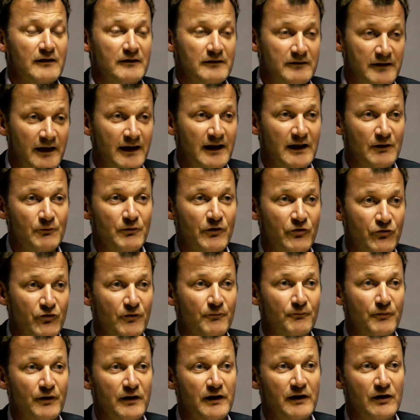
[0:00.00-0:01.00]
dealing with
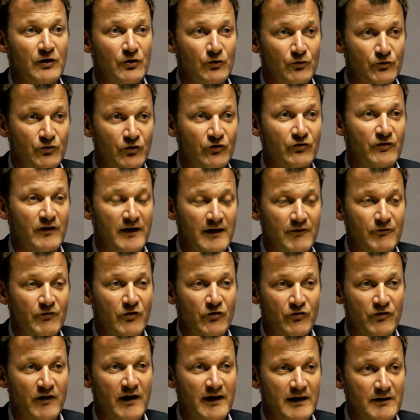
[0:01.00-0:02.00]
somebody who doesn't have
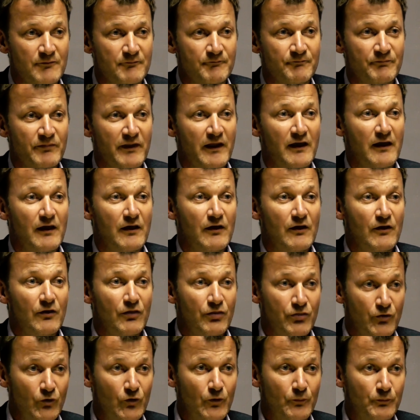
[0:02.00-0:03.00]
the same
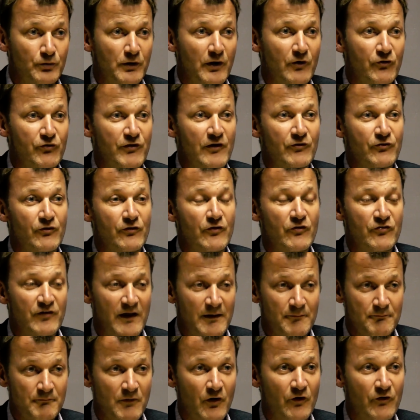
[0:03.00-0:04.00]
thought process or the
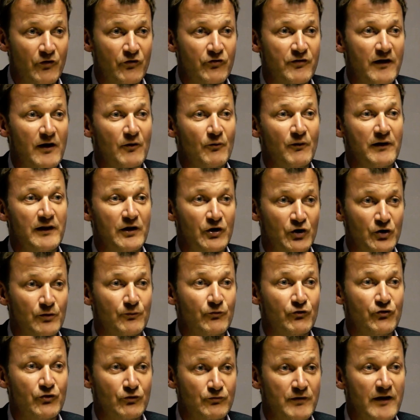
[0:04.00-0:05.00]
same mindset when it
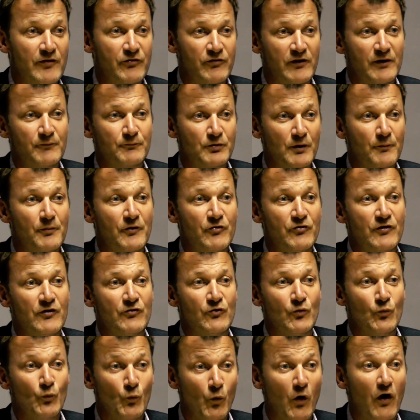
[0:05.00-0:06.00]
comes to renting
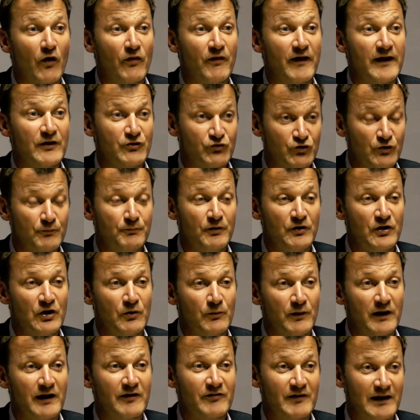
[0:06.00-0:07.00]
properties and what they should be
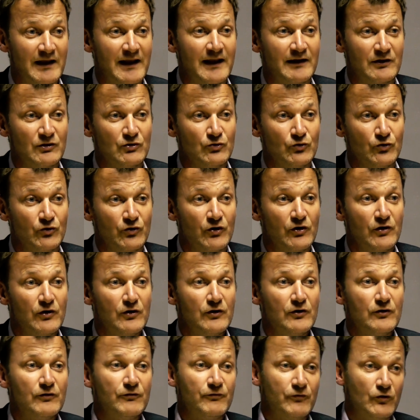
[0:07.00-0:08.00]
doing as a landlord
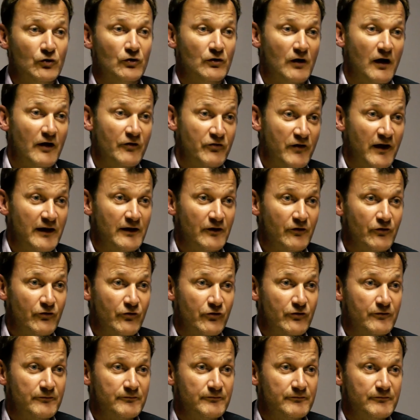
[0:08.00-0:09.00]
for our
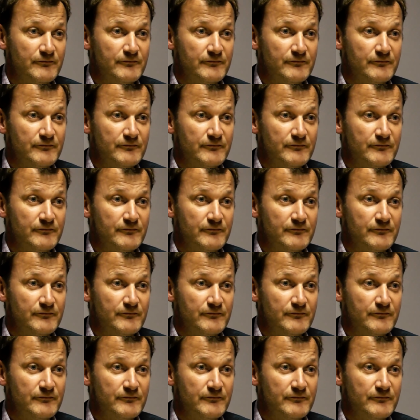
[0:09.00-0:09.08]
tenants.